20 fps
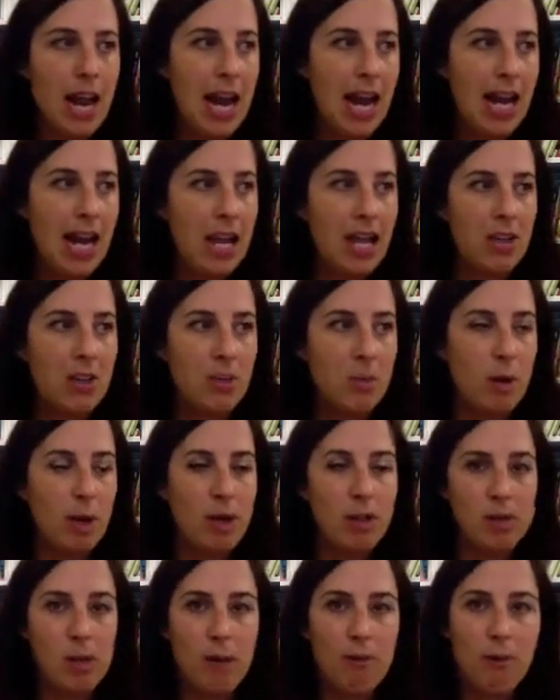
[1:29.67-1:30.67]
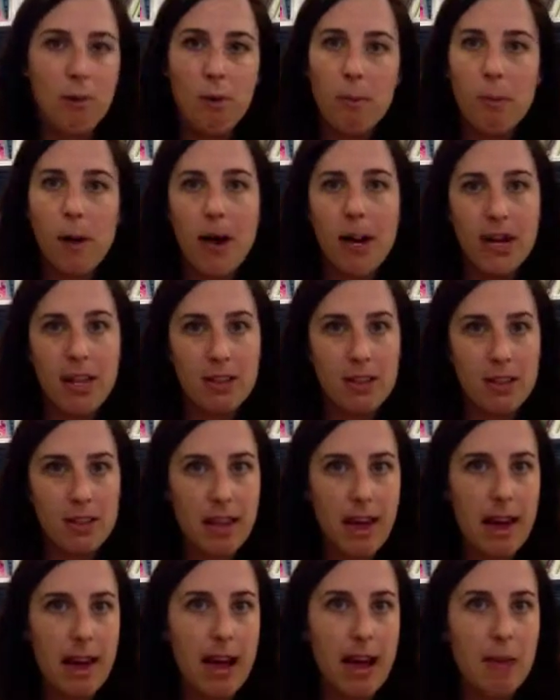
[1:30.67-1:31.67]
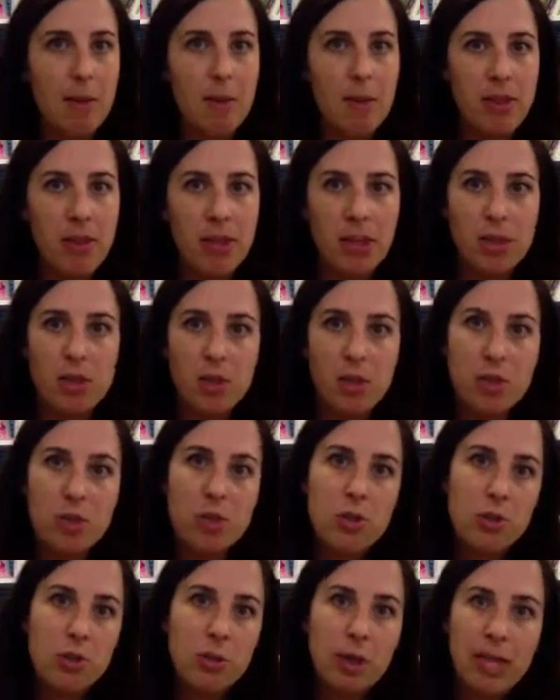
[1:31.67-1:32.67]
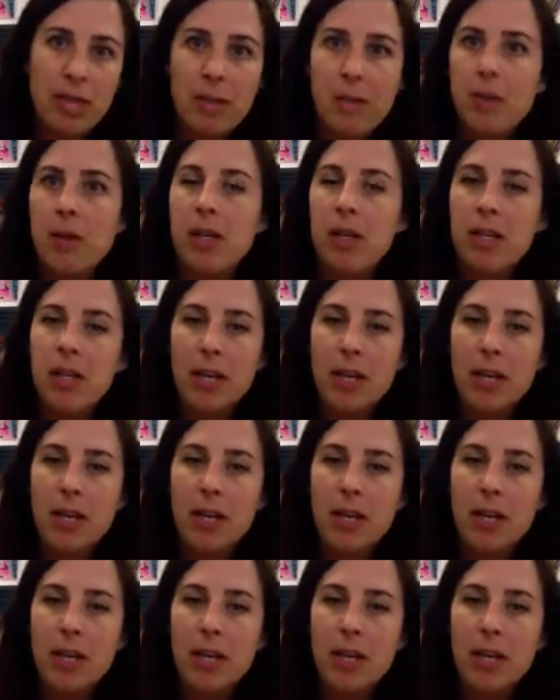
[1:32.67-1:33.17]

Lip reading: and we also have a robotics lab, and there's STREAM,